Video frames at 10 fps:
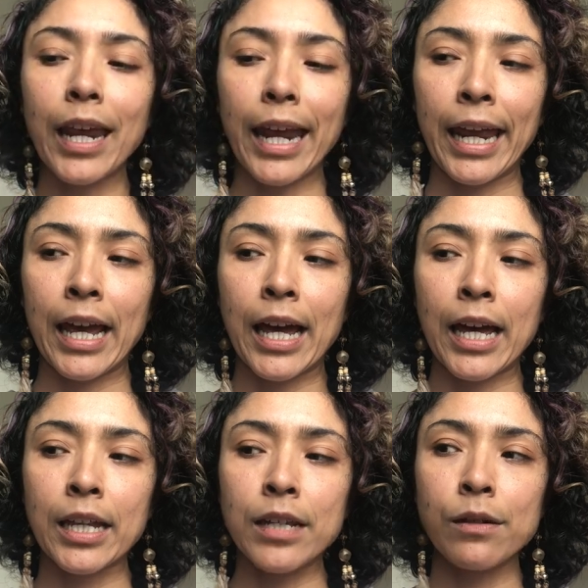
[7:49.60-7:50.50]

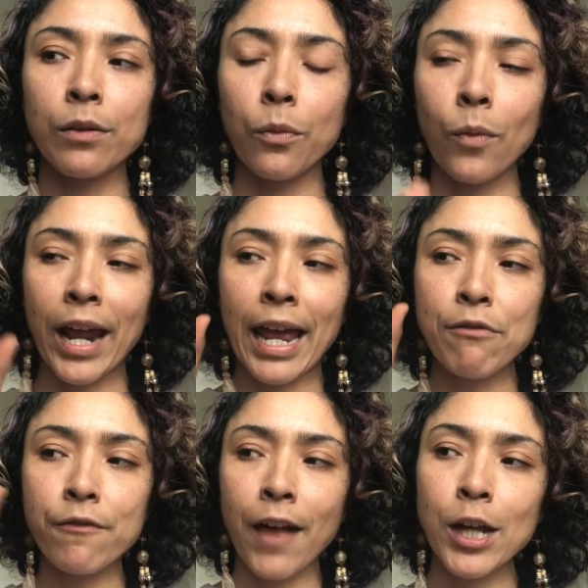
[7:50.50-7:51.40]
And when I have a
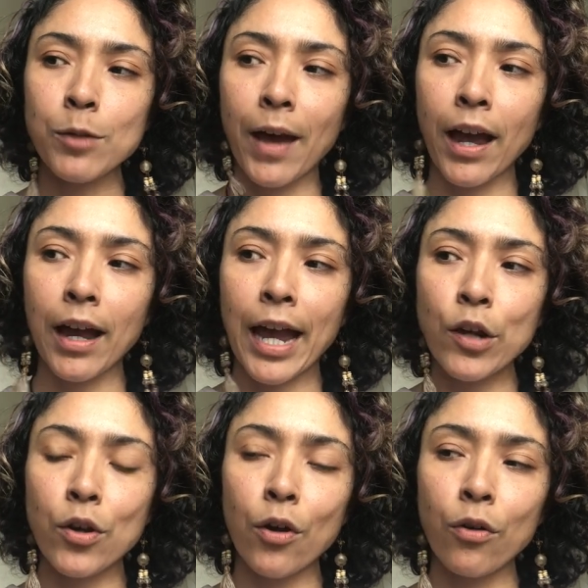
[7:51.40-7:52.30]
flashback, I
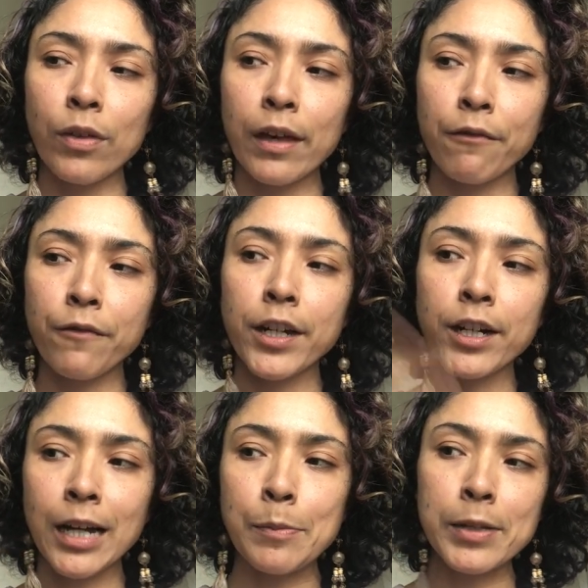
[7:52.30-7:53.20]
know that fear
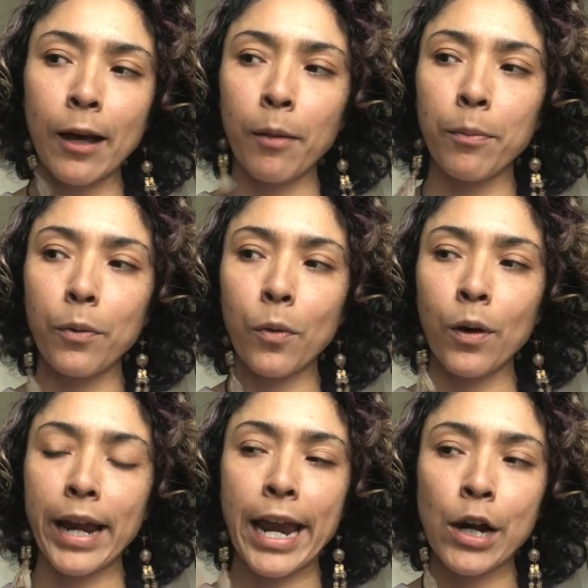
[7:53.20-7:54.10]
comes up, or
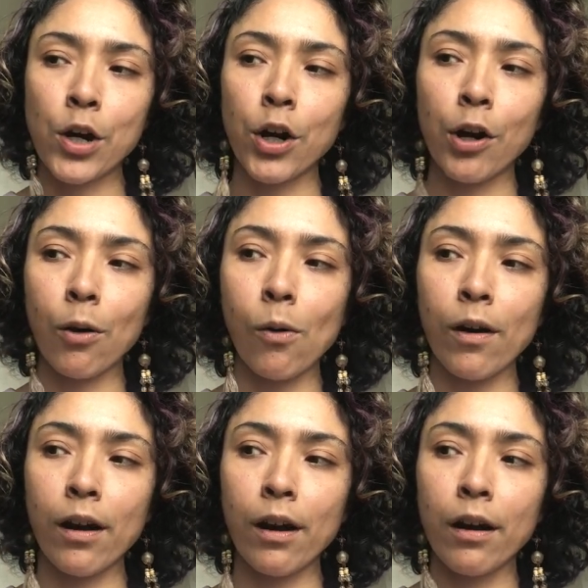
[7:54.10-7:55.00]
anger,
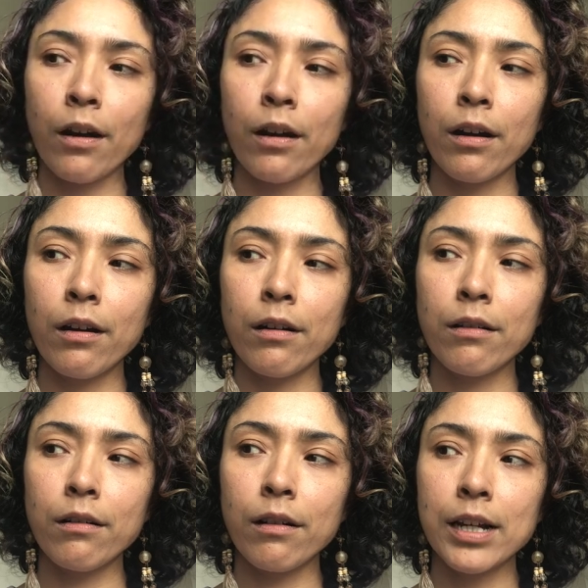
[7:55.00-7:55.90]
or
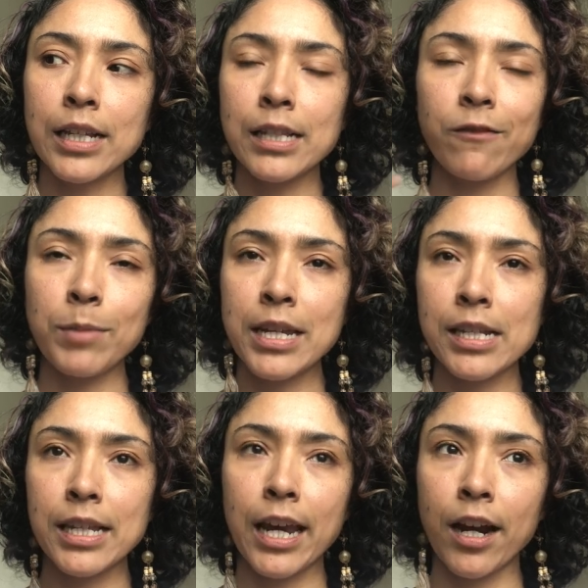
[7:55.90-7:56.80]
a sense of being
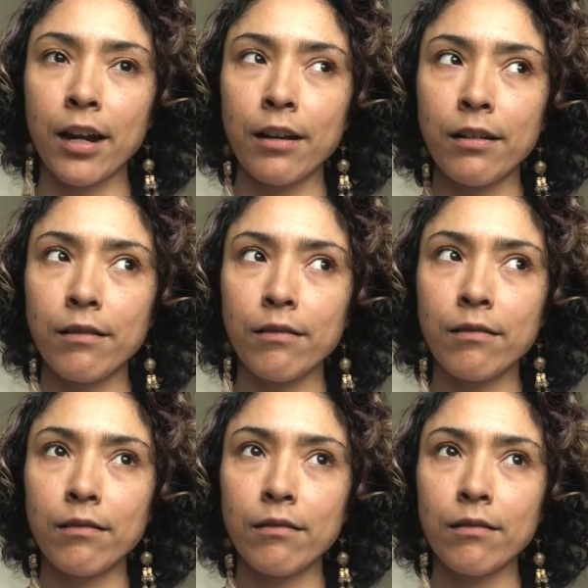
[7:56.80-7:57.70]
scared
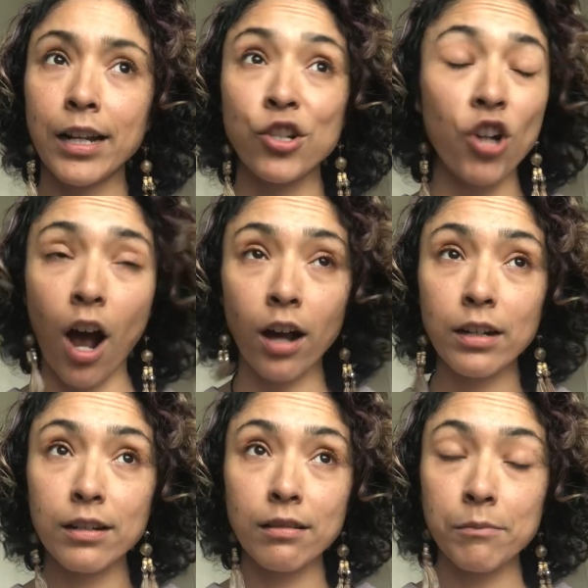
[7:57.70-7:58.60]
and
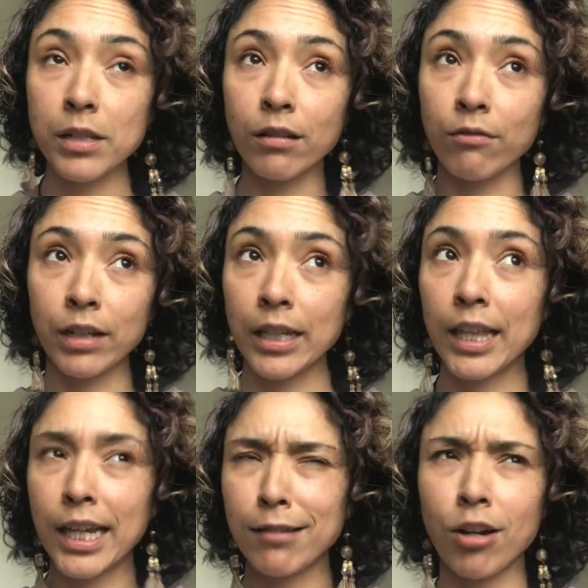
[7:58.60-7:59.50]
shocked. I'm still really
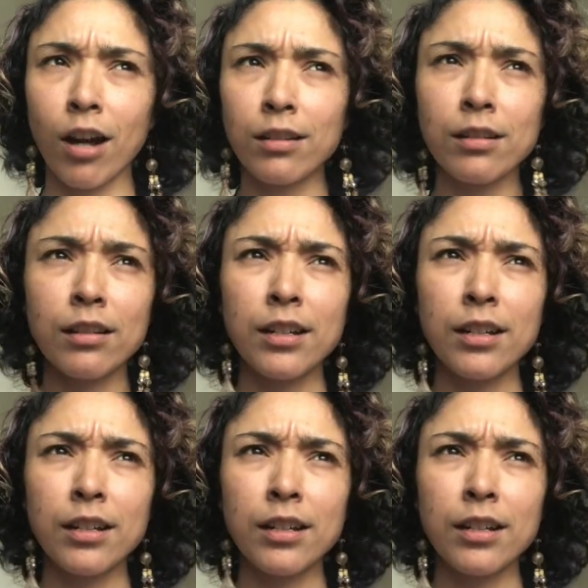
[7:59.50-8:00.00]
shocked.